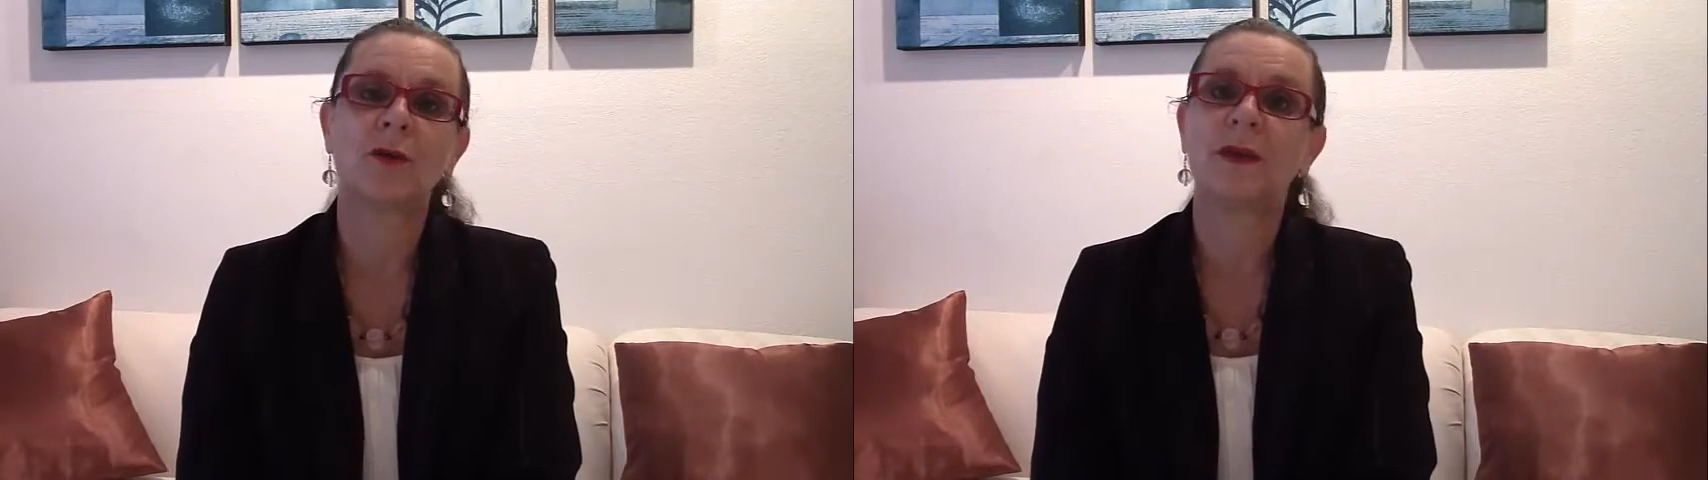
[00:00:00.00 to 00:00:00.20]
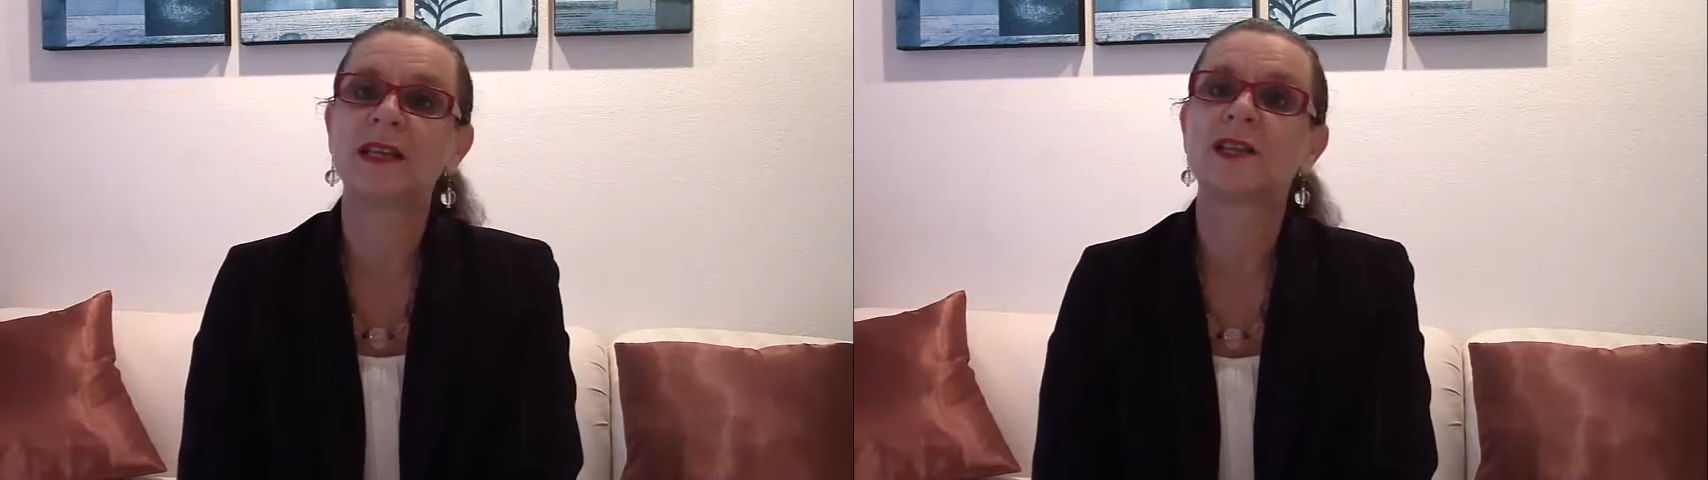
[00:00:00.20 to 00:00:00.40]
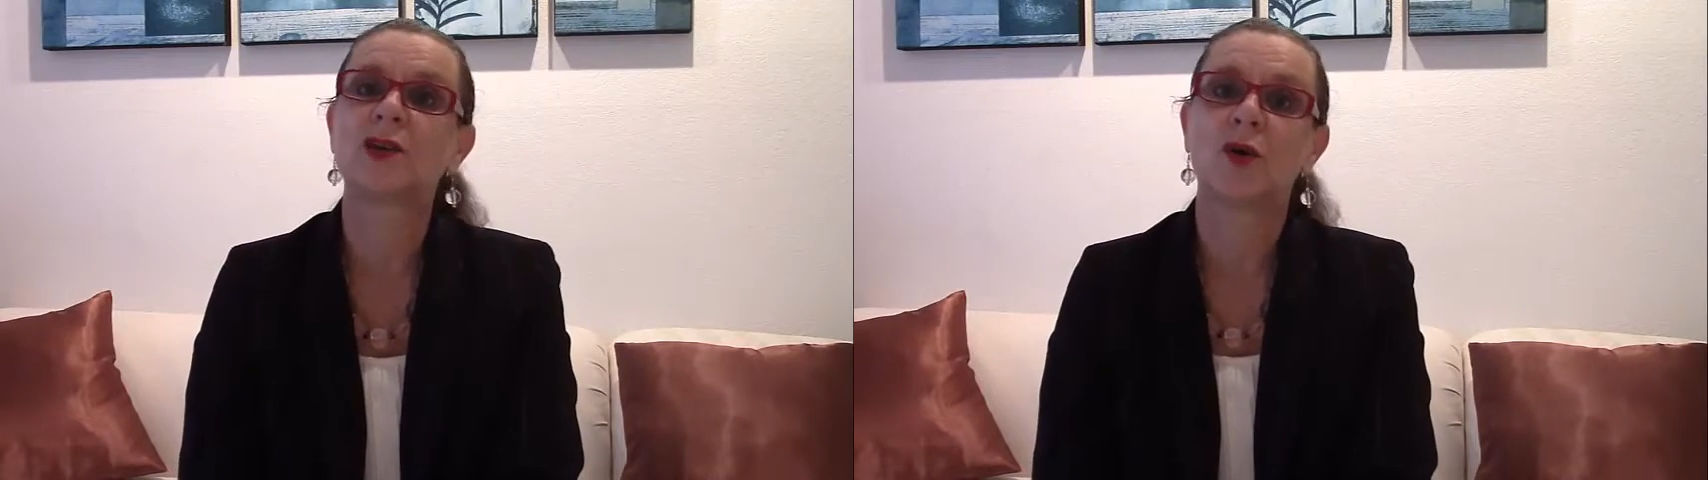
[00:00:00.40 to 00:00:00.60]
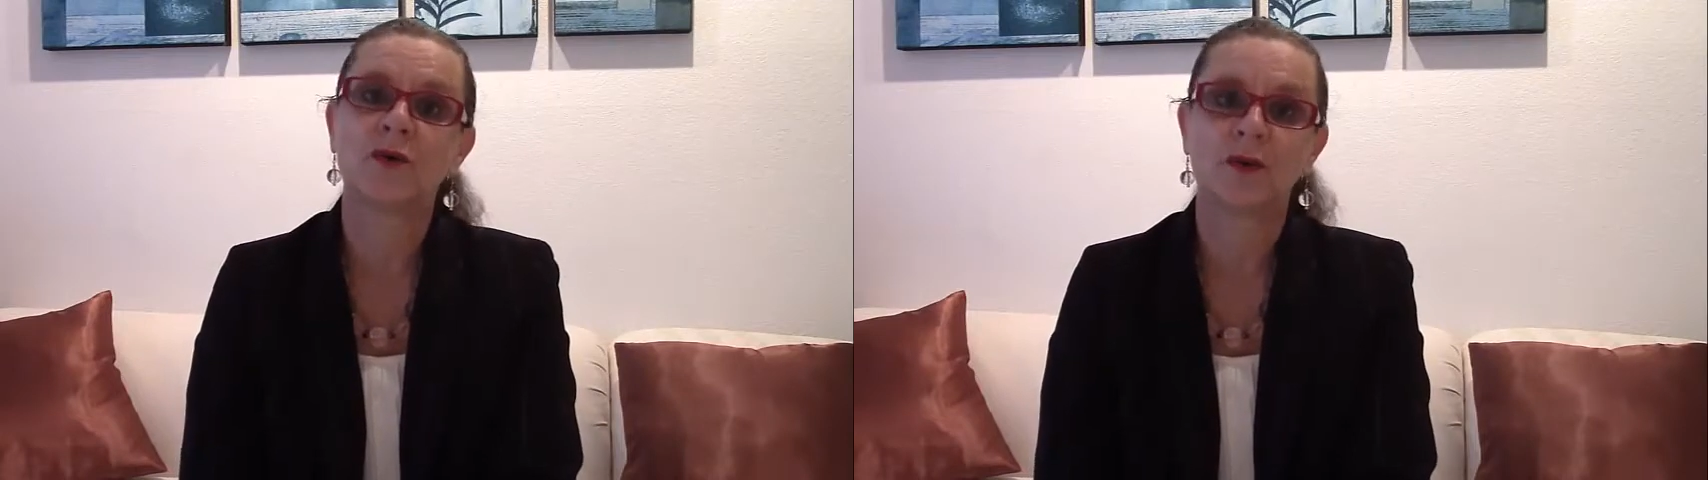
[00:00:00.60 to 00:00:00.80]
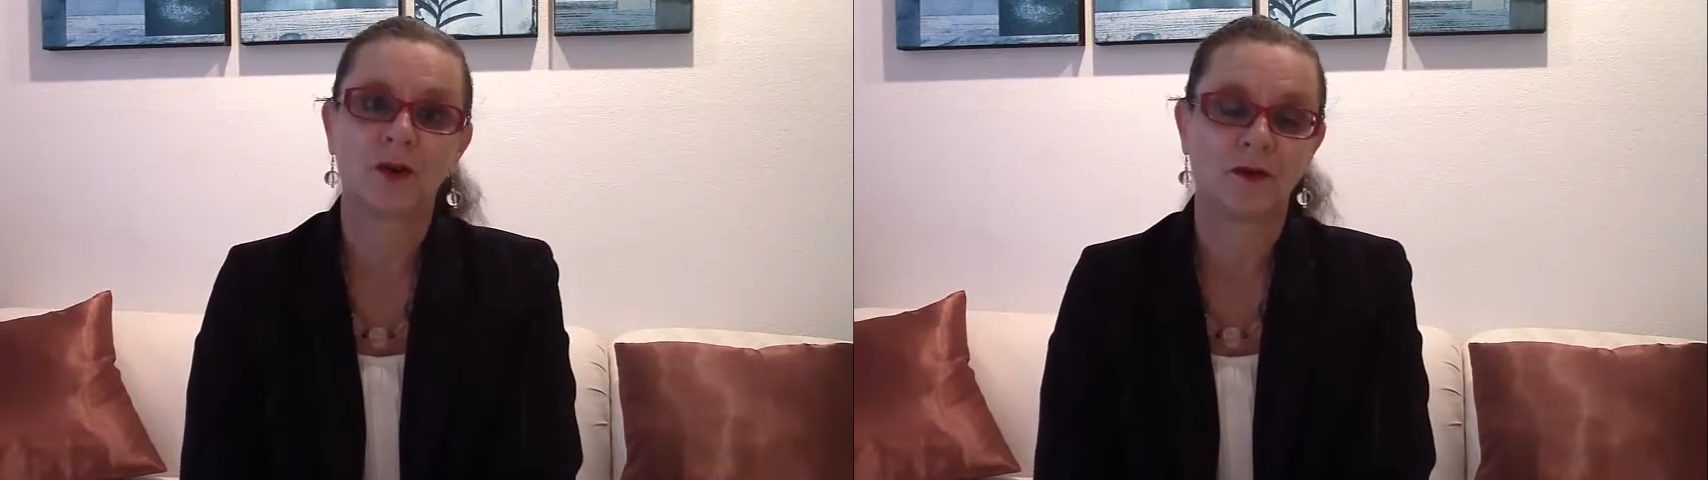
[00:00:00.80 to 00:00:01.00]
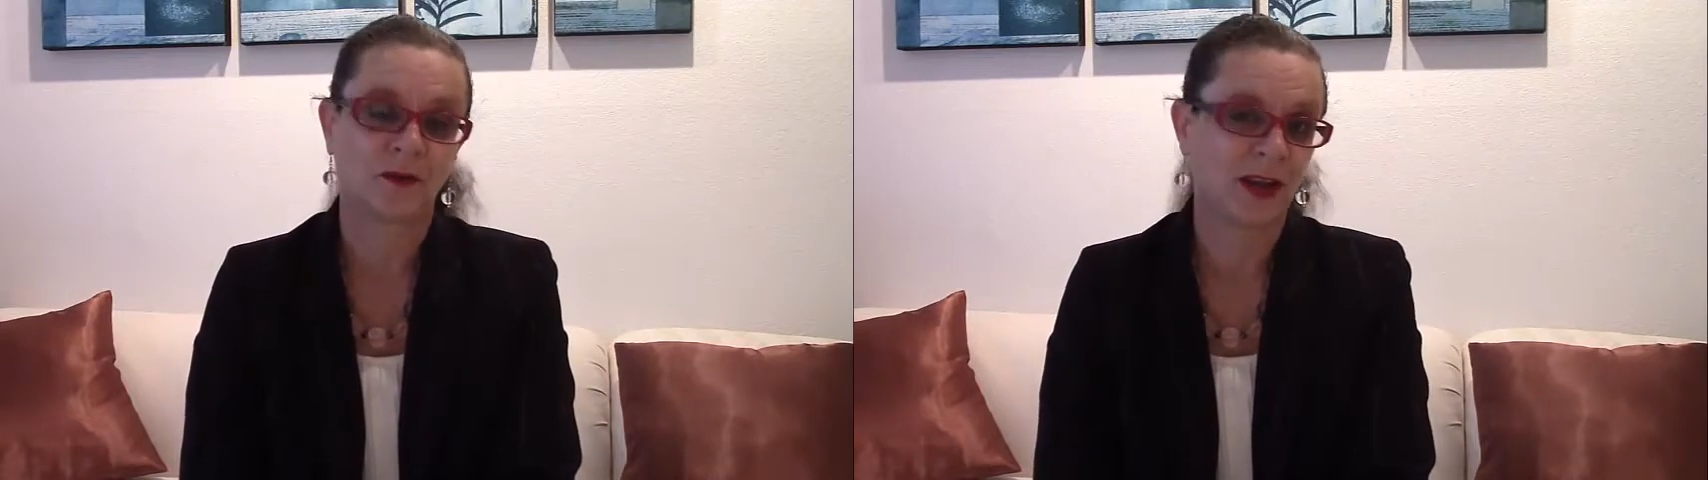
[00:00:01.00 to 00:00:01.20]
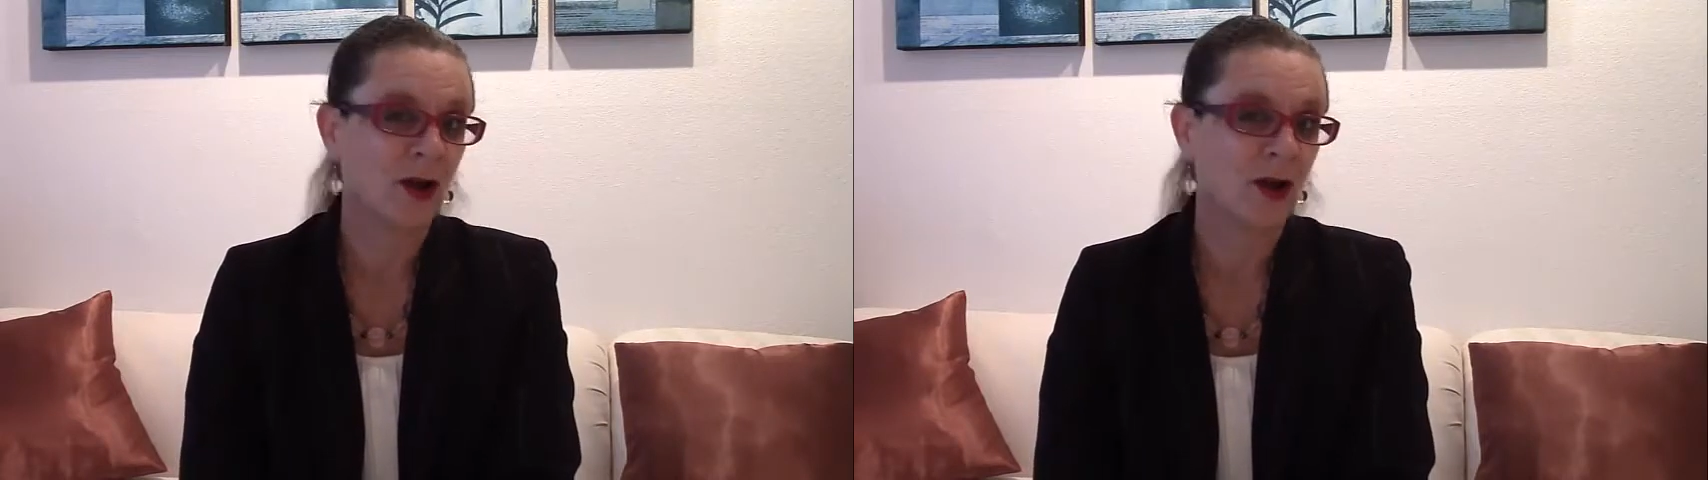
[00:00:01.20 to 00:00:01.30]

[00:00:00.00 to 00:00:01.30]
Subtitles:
the best no-fluff